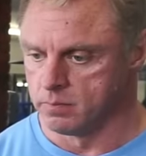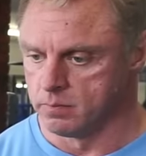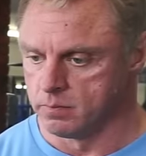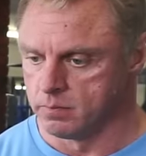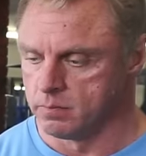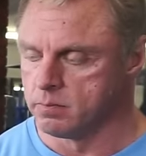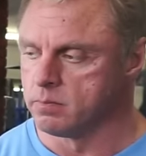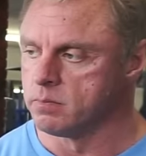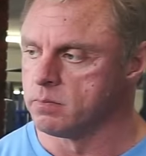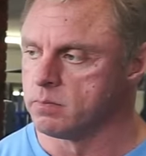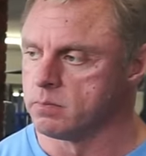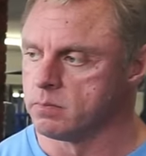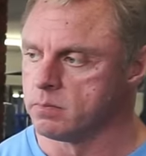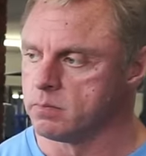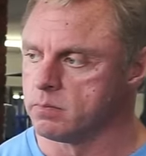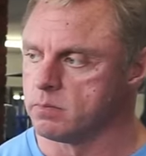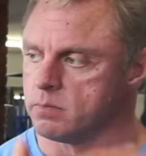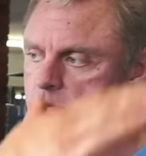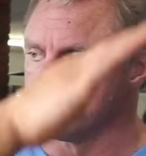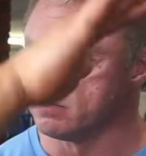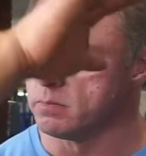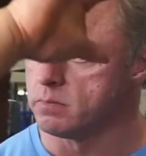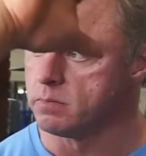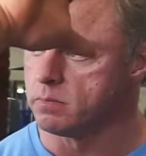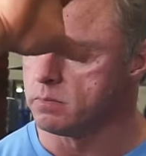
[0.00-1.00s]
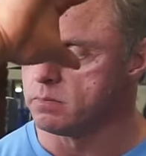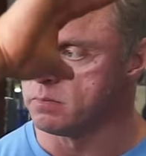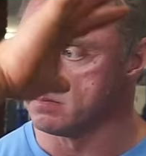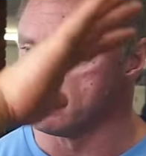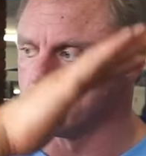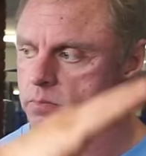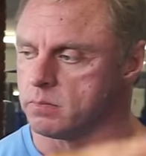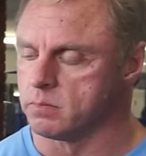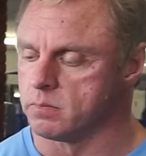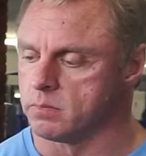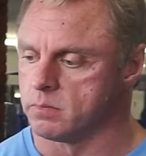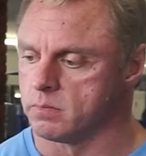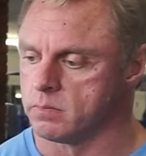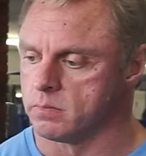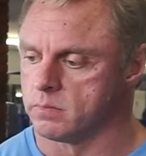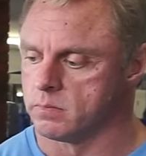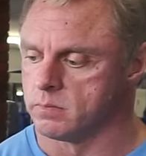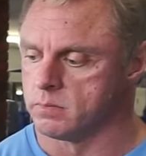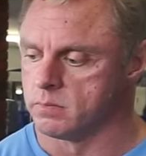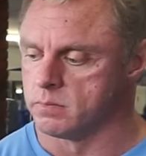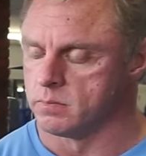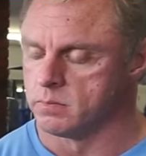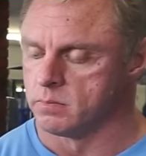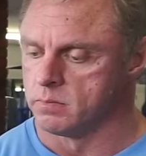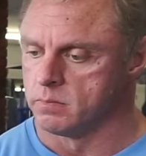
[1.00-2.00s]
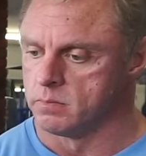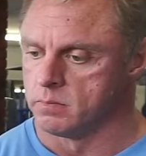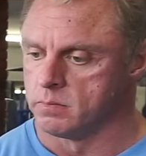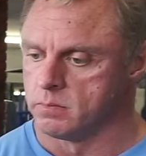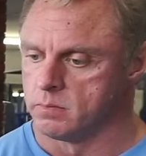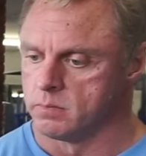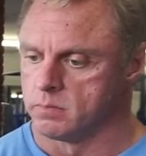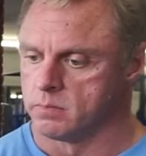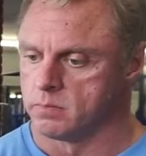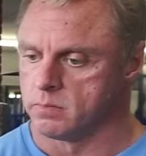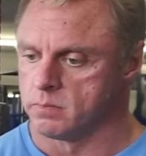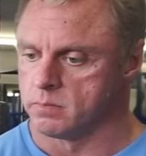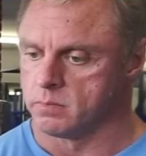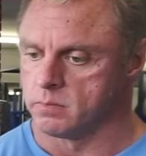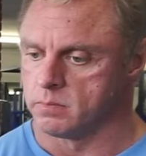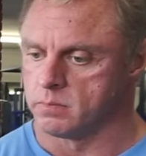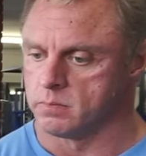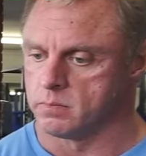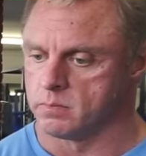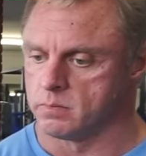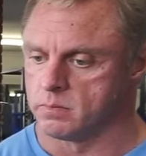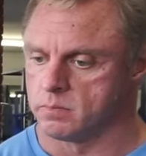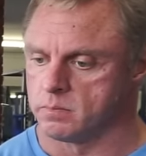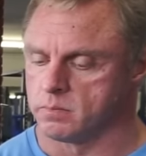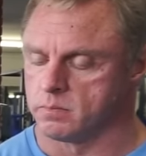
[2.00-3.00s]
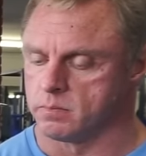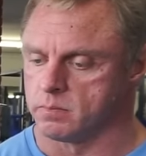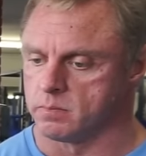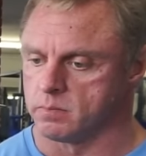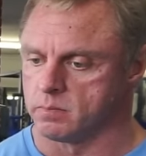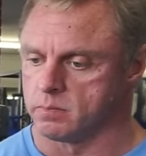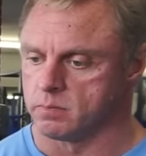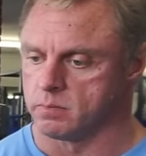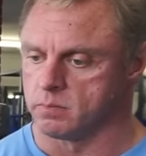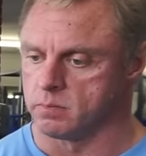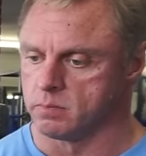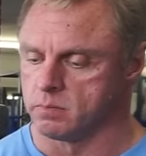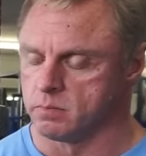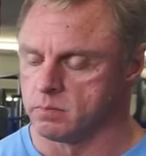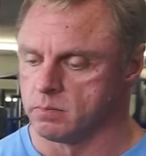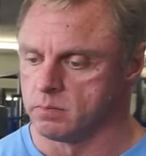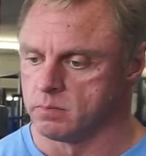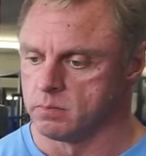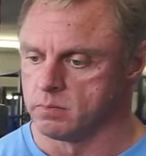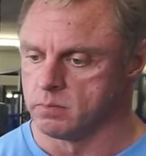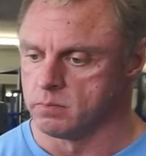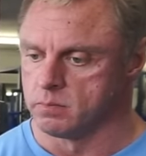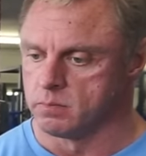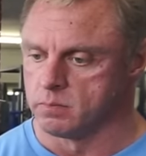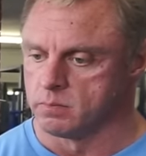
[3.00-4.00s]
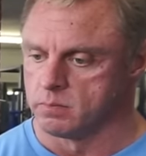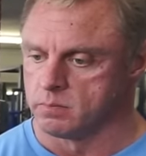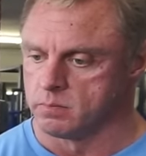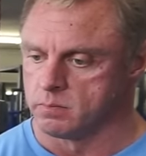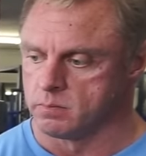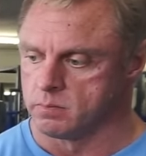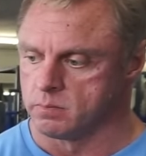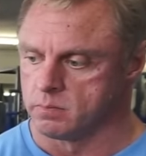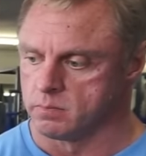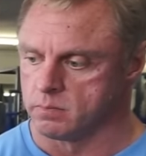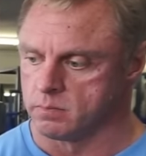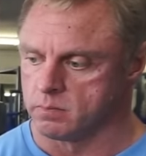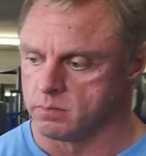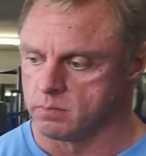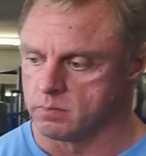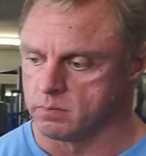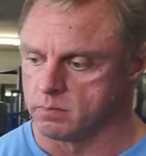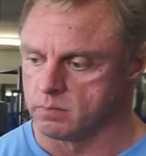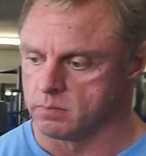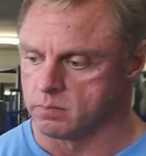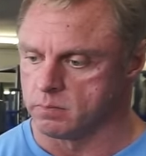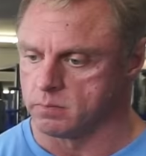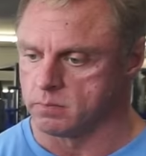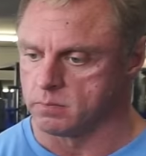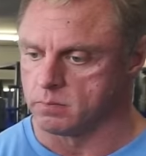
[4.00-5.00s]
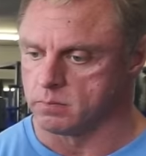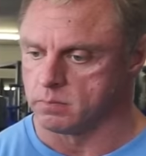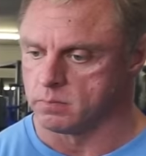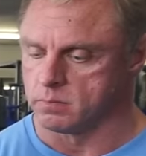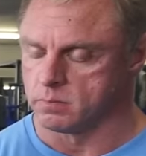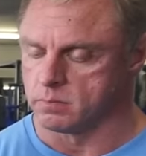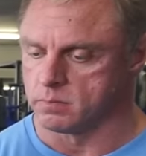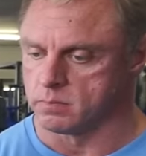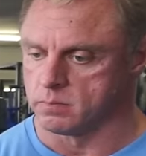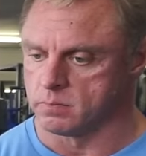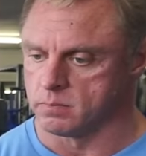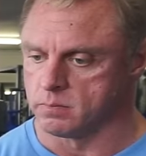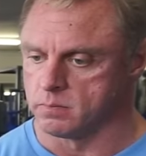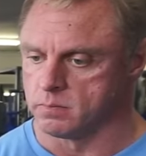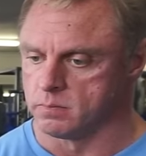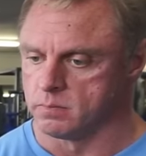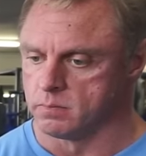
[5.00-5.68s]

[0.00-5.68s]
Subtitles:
[no speech]